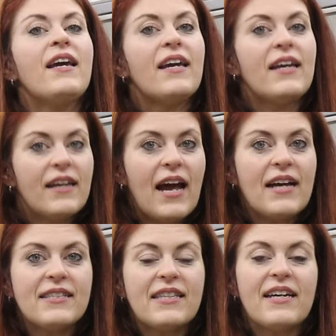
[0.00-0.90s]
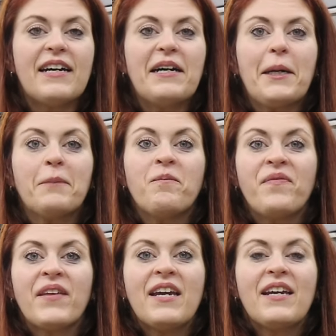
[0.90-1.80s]
It has the,
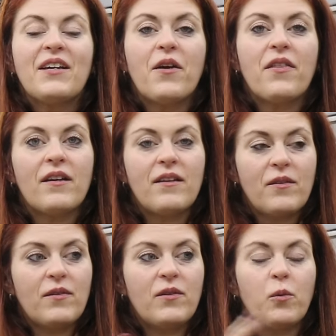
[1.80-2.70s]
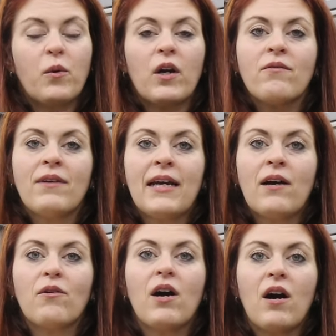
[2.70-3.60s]
the word written
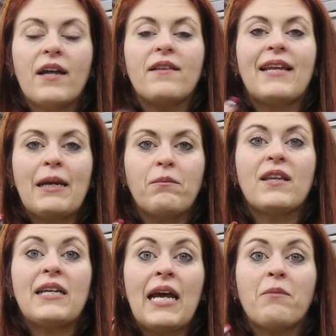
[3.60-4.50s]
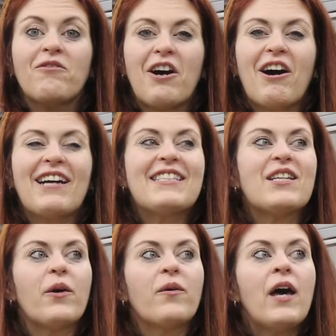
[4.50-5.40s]
out, God, the name of God.
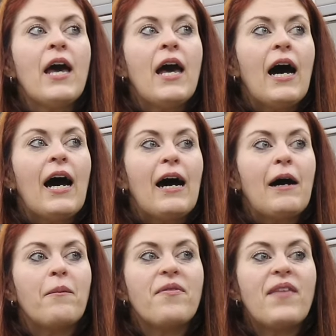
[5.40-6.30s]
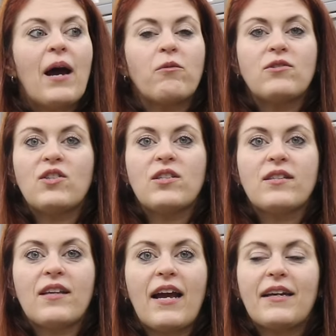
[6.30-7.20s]
So that was
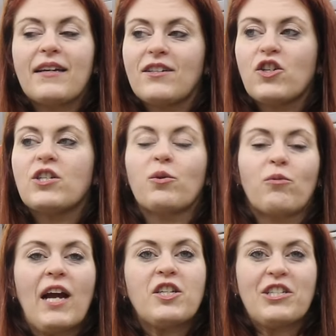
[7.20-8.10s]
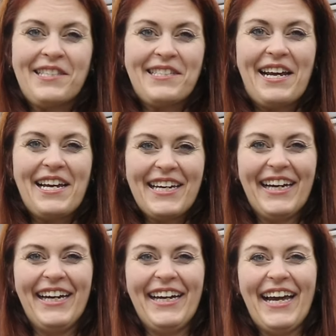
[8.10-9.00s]
just like, she's a righteous
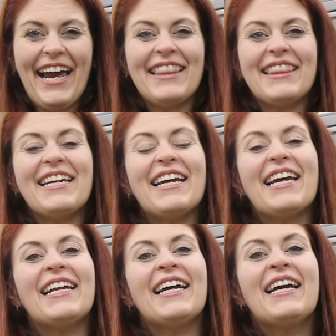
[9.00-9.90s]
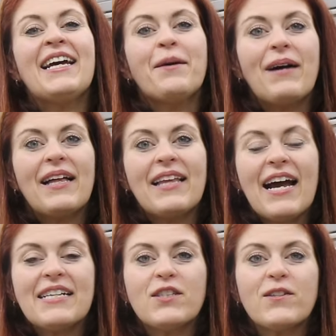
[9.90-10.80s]
snake. And then my
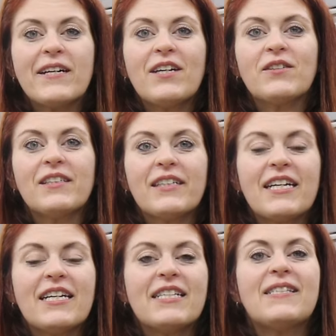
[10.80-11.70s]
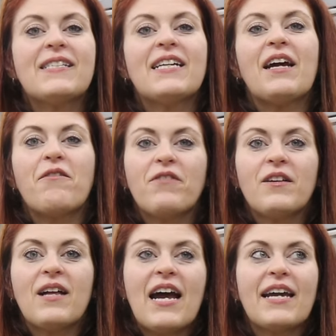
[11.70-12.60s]
last 3 on the list, I feel
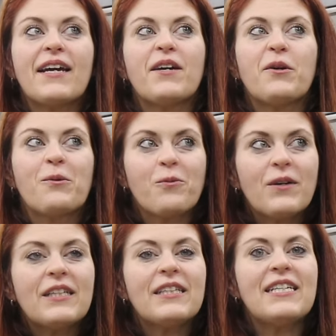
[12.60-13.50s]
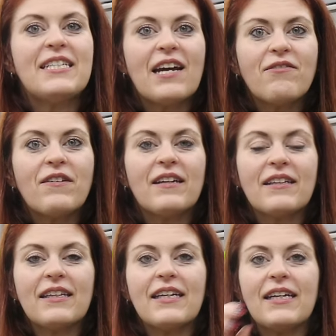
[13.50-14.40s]
like really
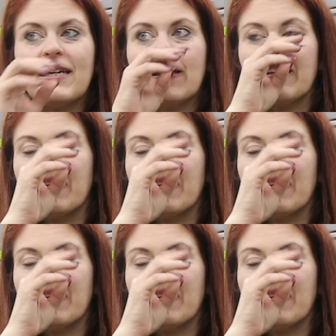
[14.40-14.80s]
definitely